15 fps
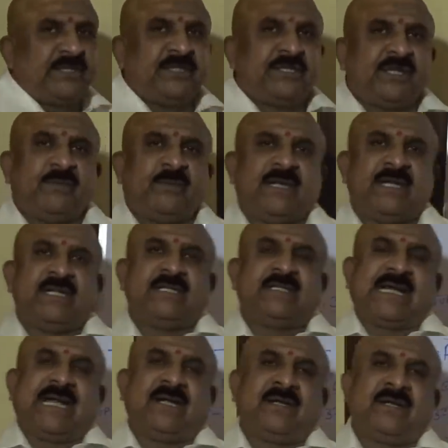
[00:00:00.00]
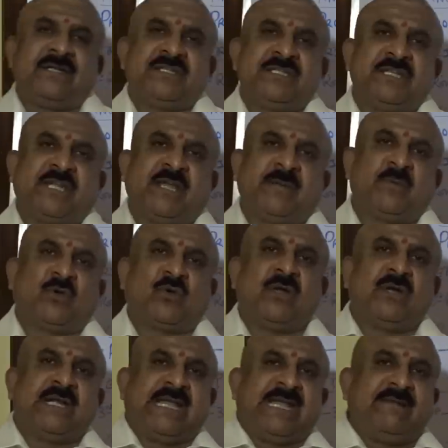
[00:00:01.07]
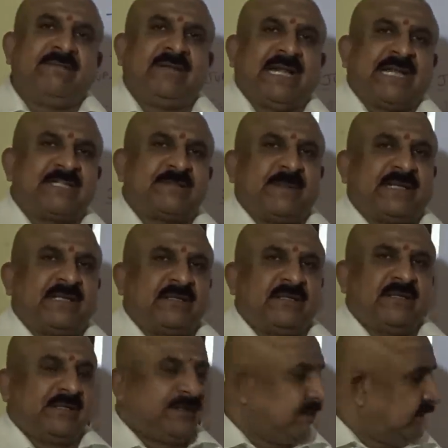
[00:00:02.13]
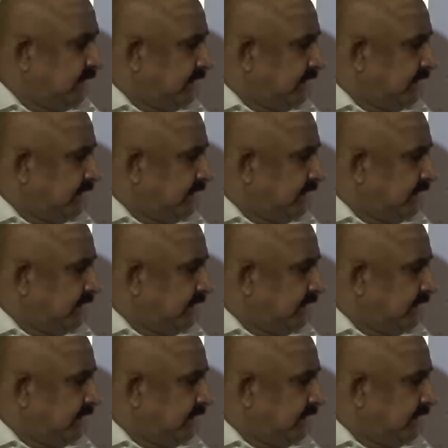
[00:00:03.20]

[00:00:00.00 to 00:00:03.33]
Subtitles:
by 33, when Saturn is in Capricorn, he will aspect,